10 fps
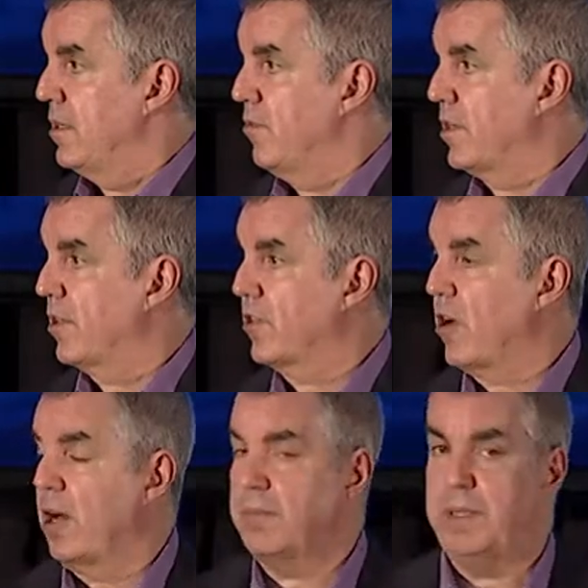With the
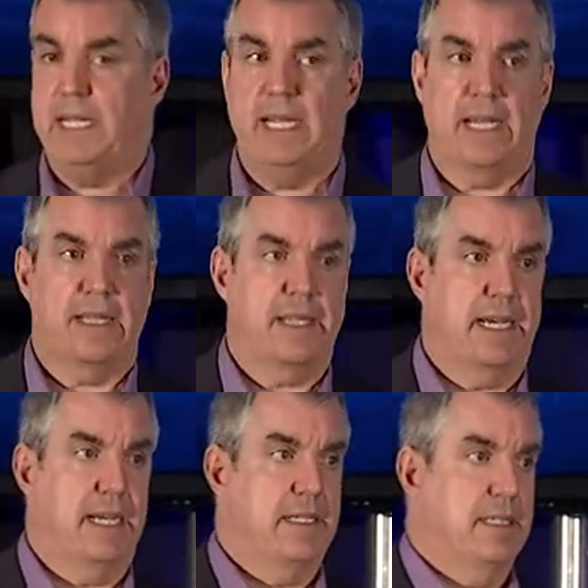thought being
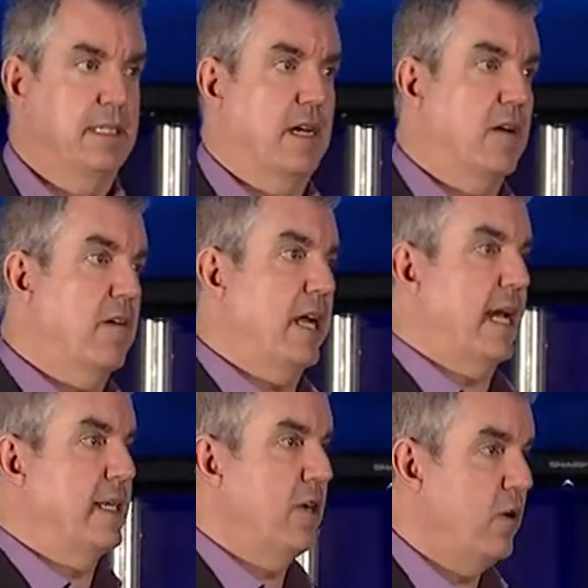that, all right,
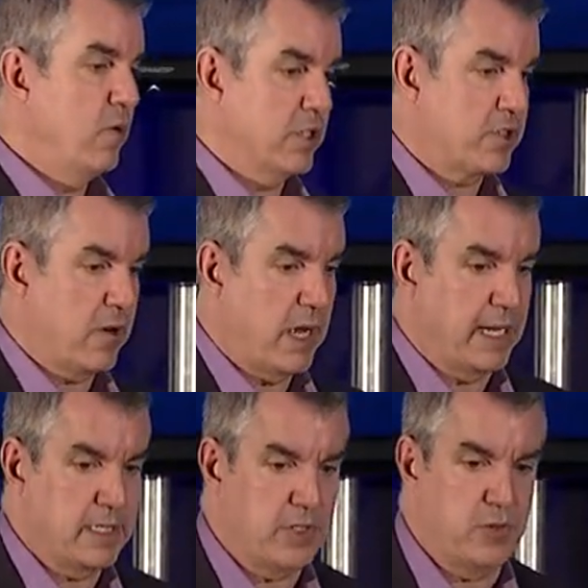I know we're
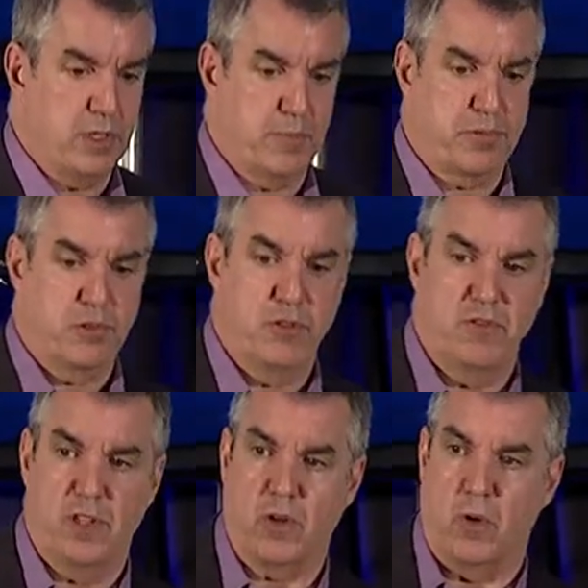trying to
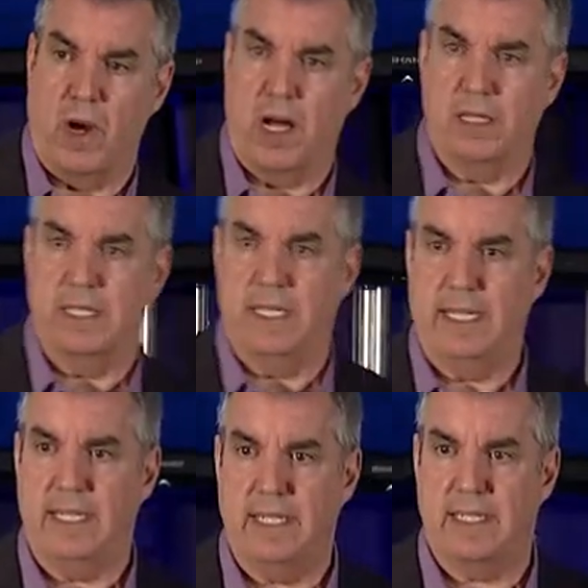improve the
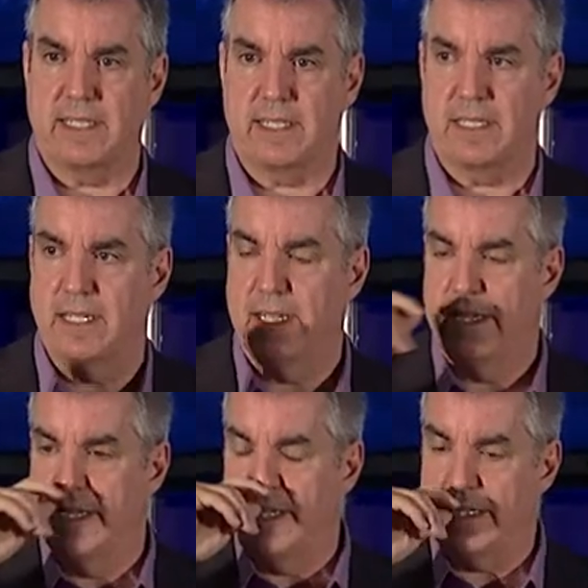quality.
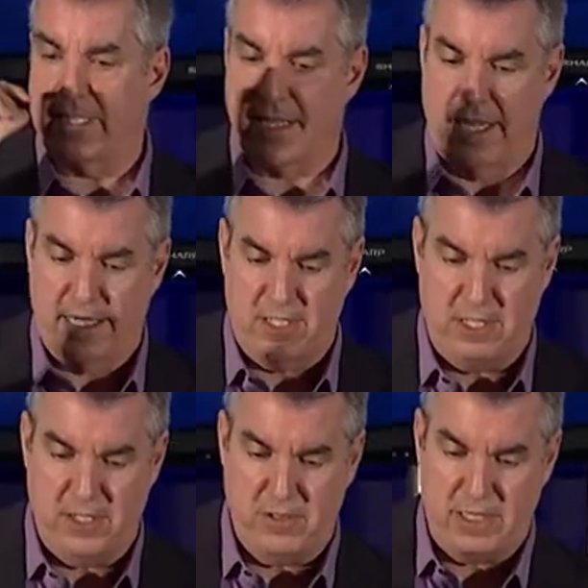It's like,
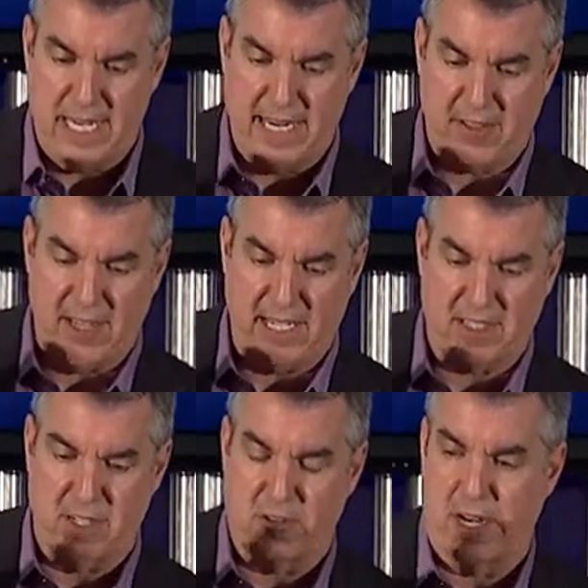do you take
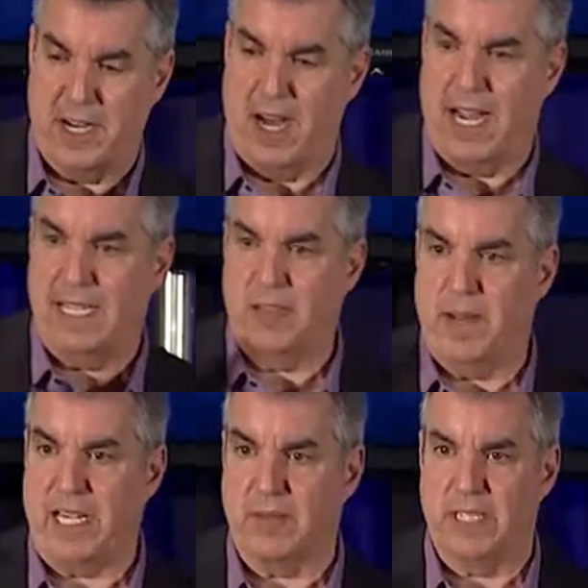things that are a 9 and
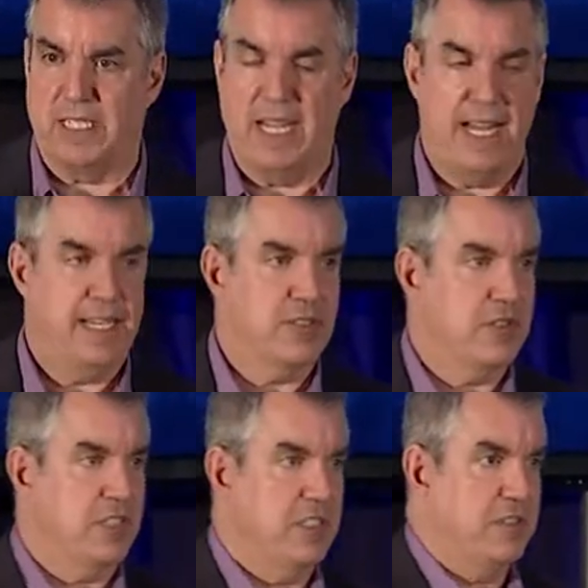make them a 10,
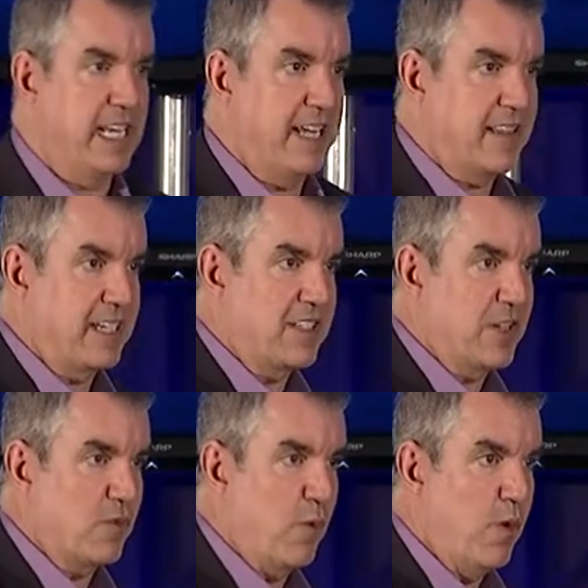or do you take things that
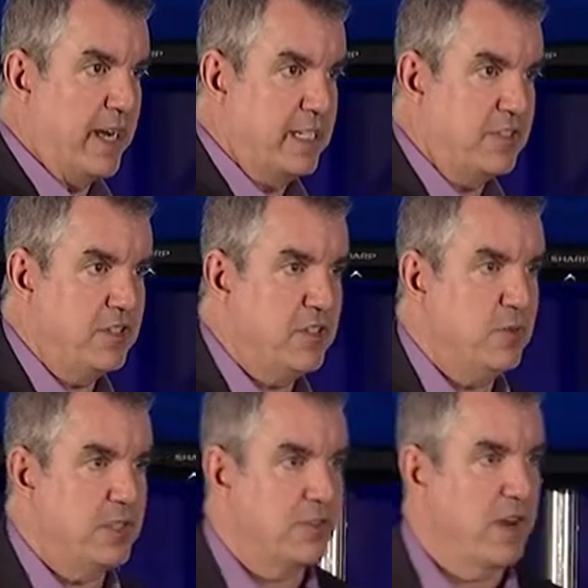are a 1 and
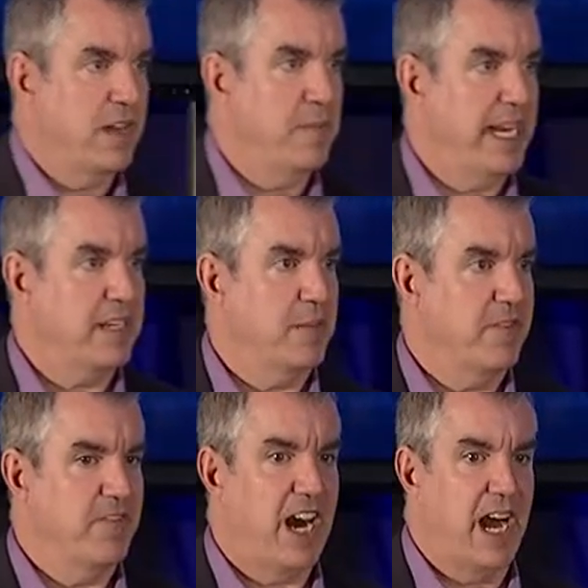2 and try to make them a
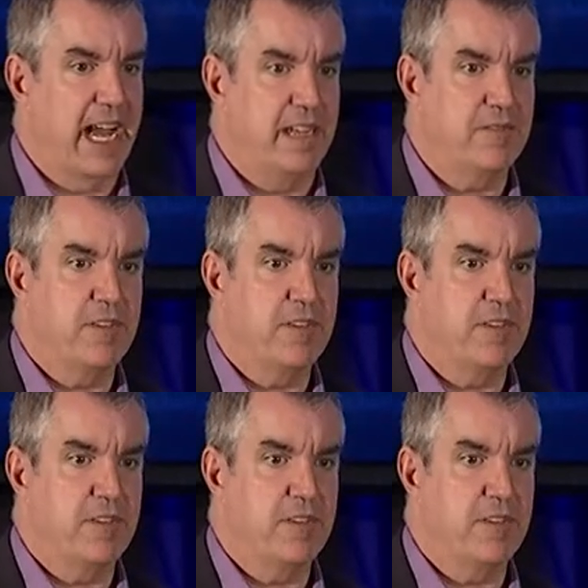5